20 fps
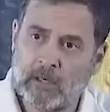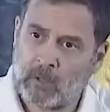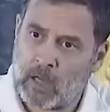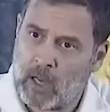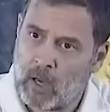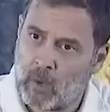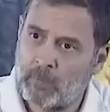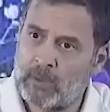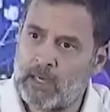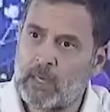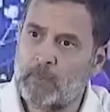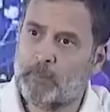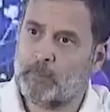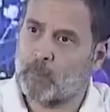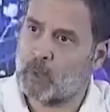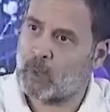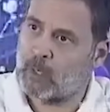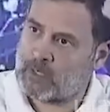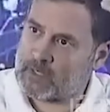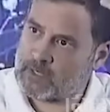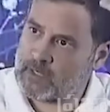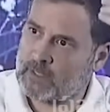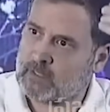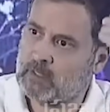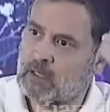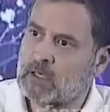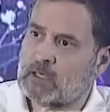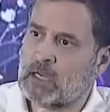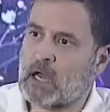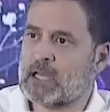out how many poor
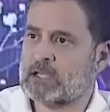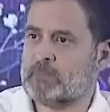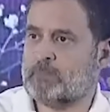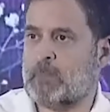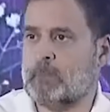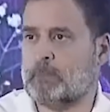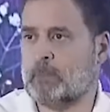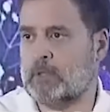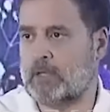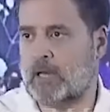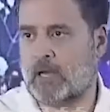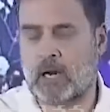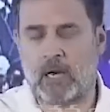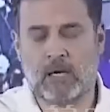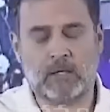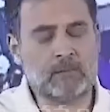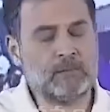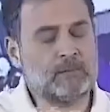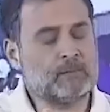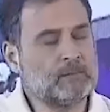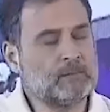general caste people there are.